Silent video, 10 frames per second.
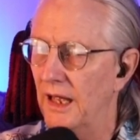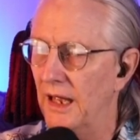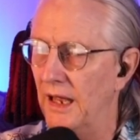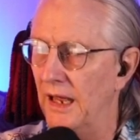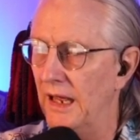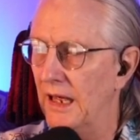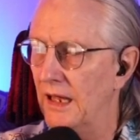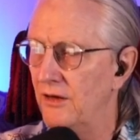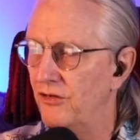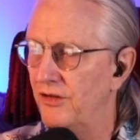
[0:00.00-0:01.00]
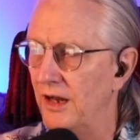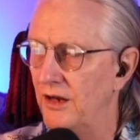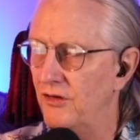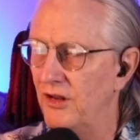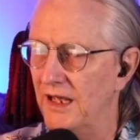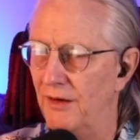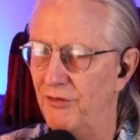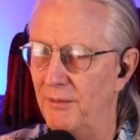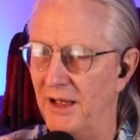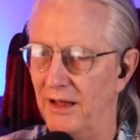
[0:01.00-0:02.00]
and send it to the
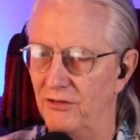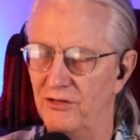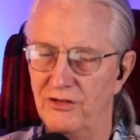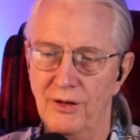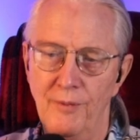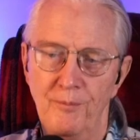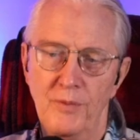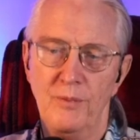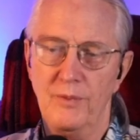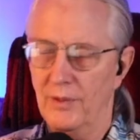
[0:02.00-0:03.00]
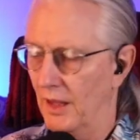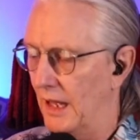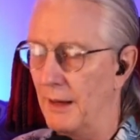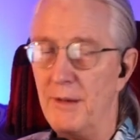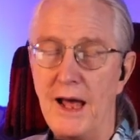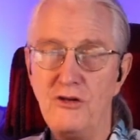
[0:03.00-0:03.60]
FMS. I'm not